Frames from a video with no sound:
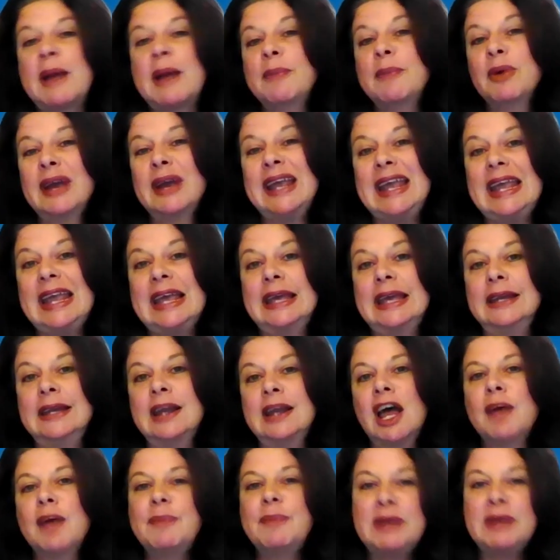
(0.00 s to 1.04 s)
bringing in
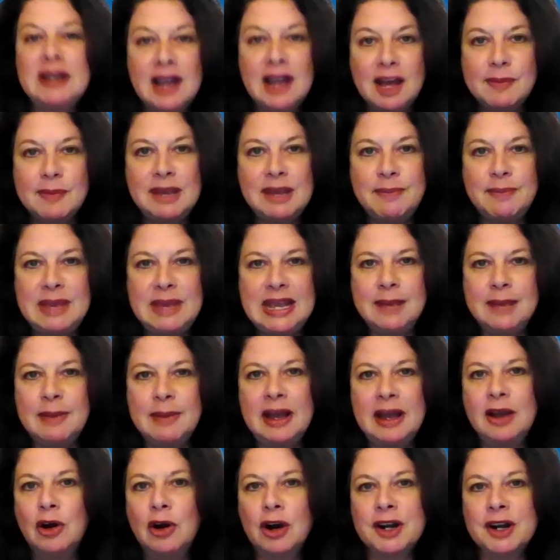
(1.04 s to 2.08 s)
up-and-coming
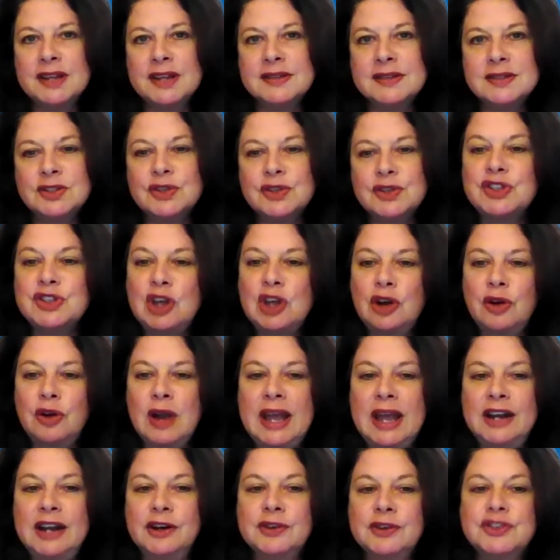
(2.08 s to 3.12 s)
BMI artists or
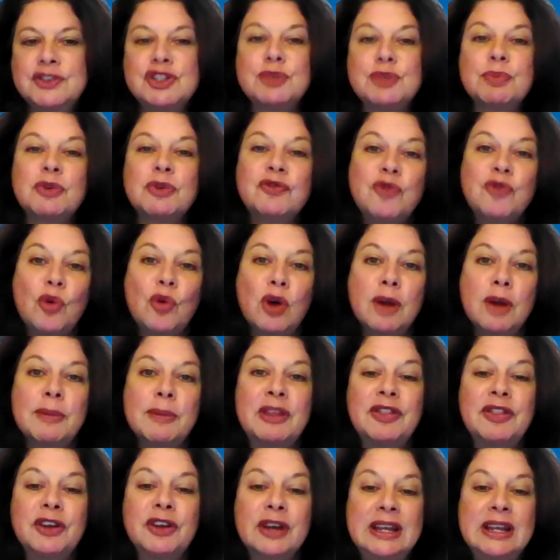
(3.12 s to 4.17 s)
songwriters to perform at
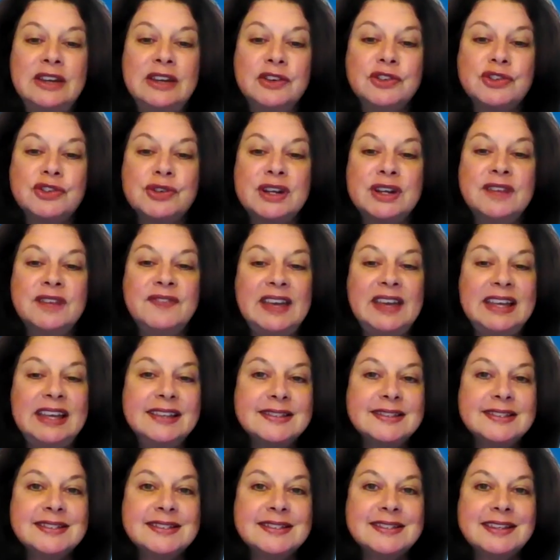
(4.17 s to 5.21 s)
their industry
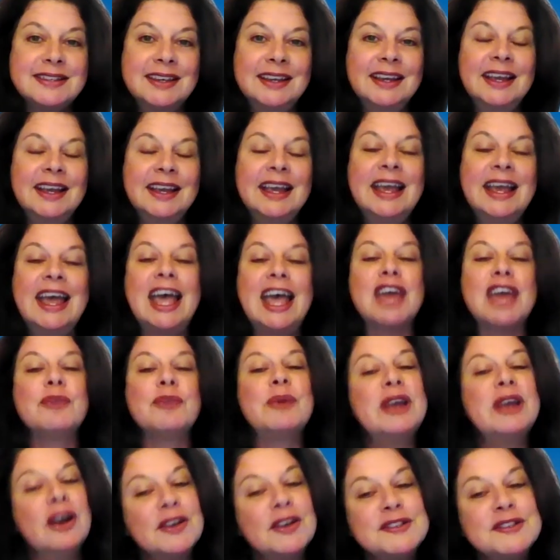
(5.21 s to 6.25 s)
events. And
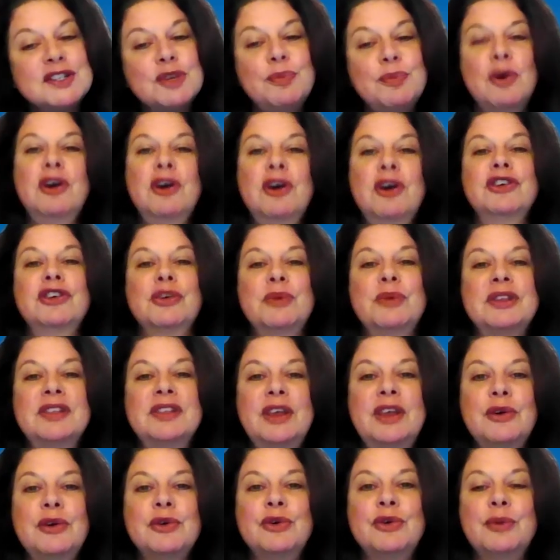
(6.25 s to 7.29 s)
we also partner with
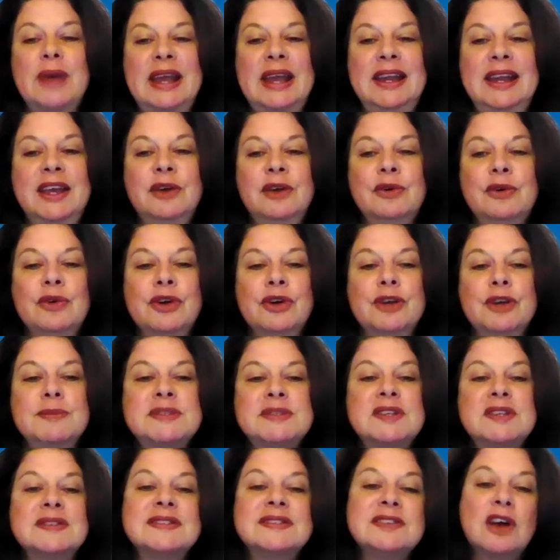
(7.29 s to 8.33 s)
local radio groups
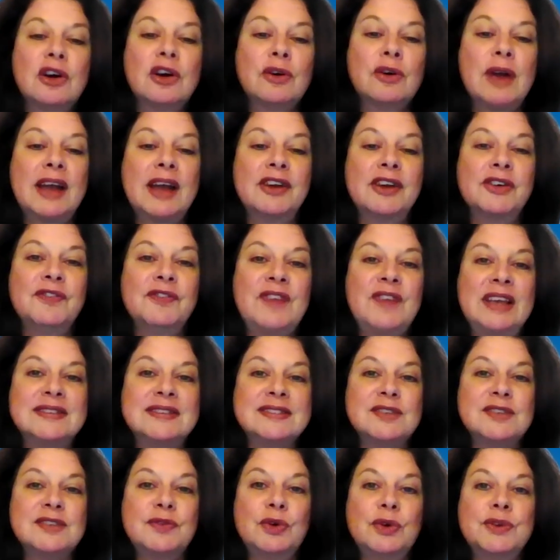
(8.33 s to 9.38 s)
on songwriter
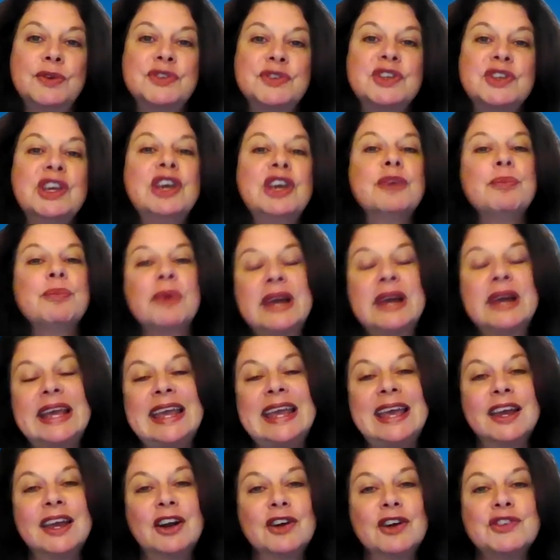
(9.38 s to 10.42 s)
festivals, bringing
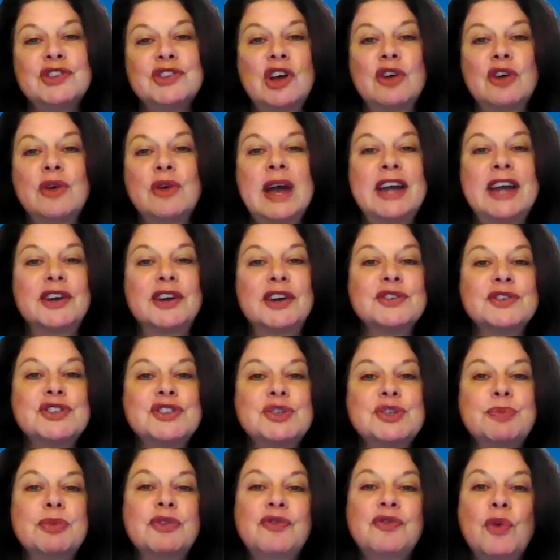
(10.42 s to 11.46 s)
in our songwriters to
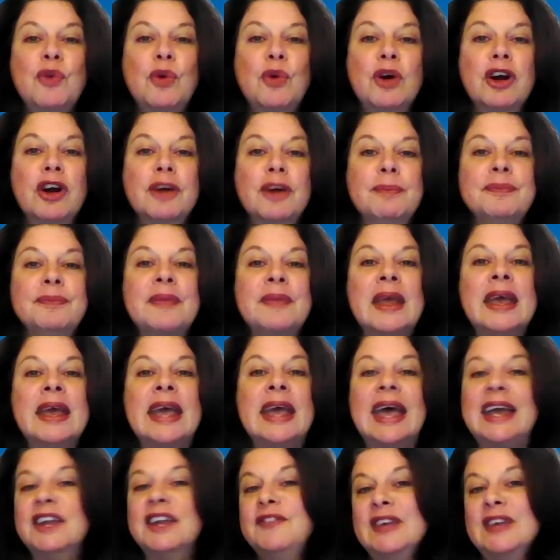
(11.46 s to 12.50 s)
perform
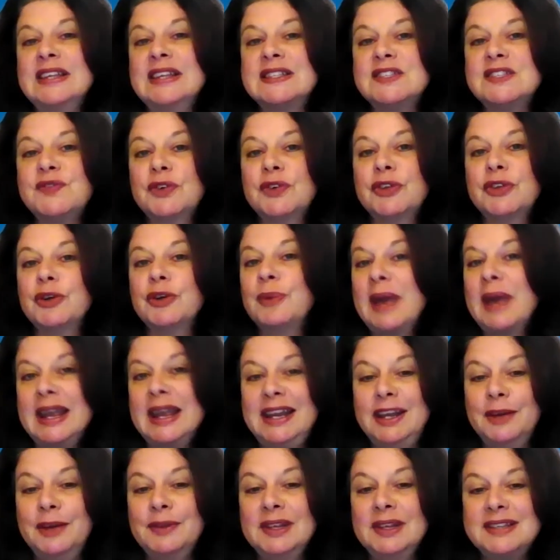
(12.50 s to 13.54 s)
at events for the
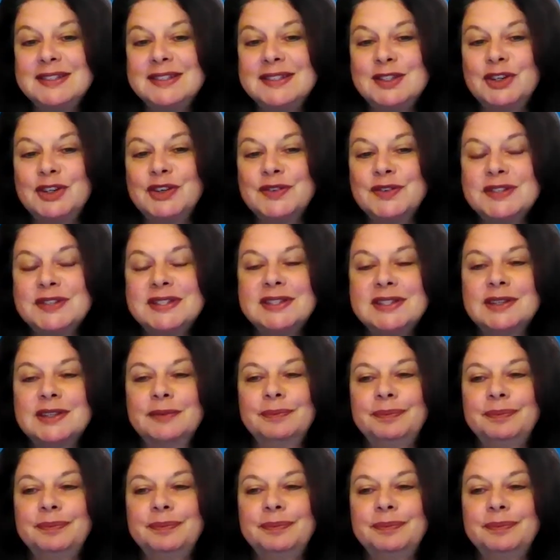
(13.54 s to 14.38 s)
radio listeners.